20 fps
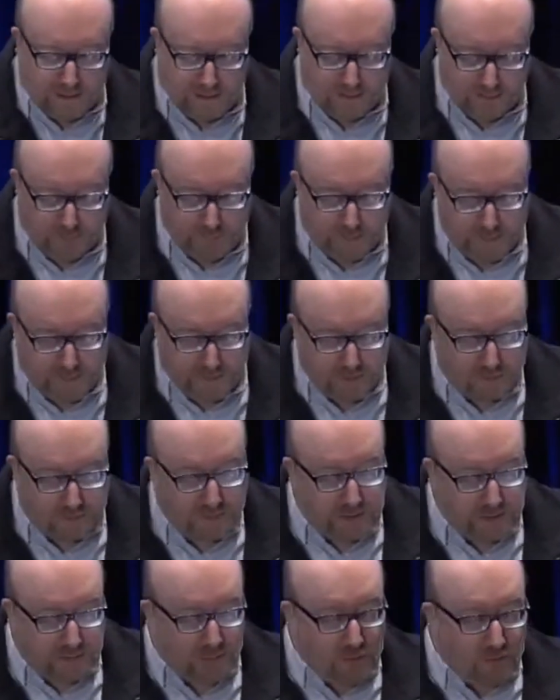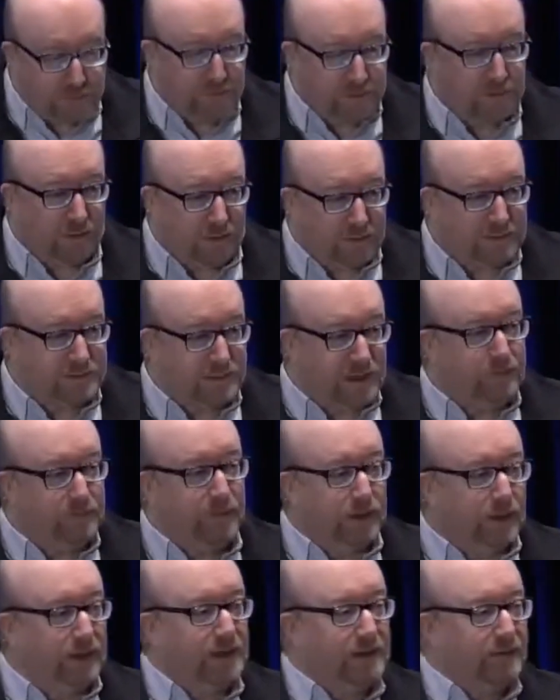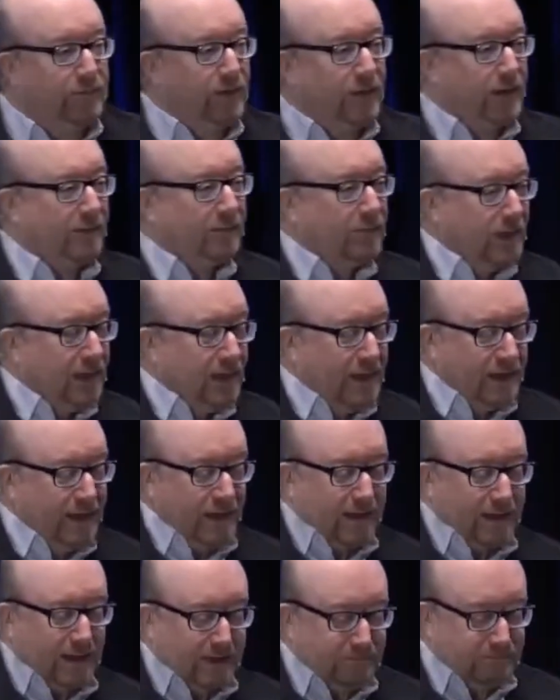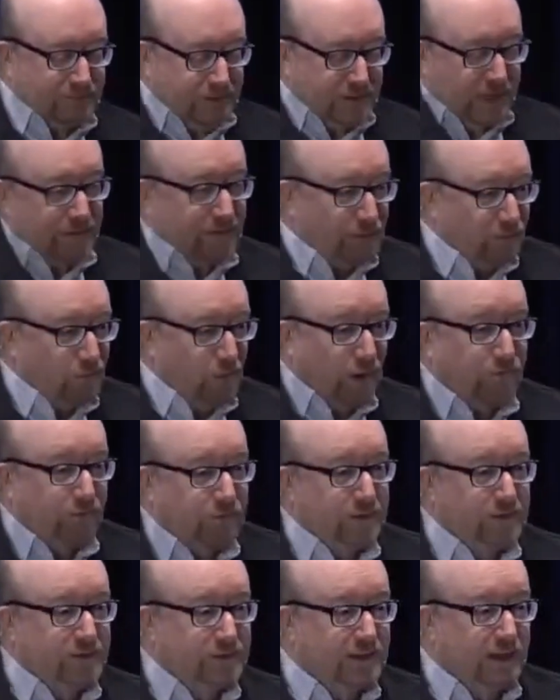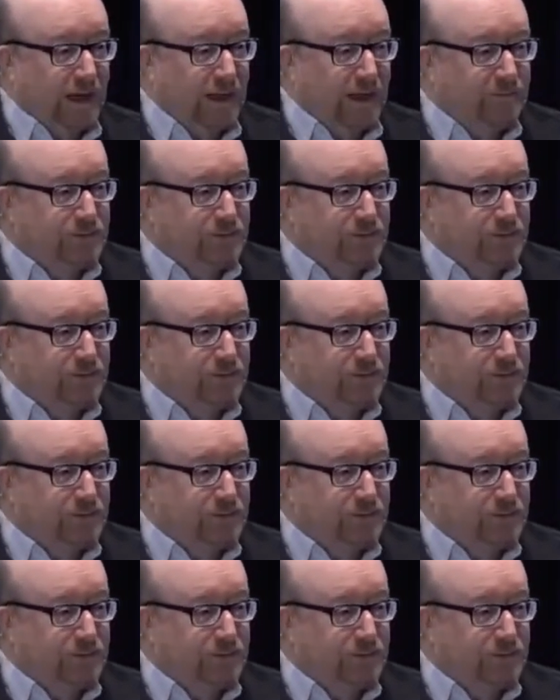Within the Greek Orthodox, they believe that David wrote this psalm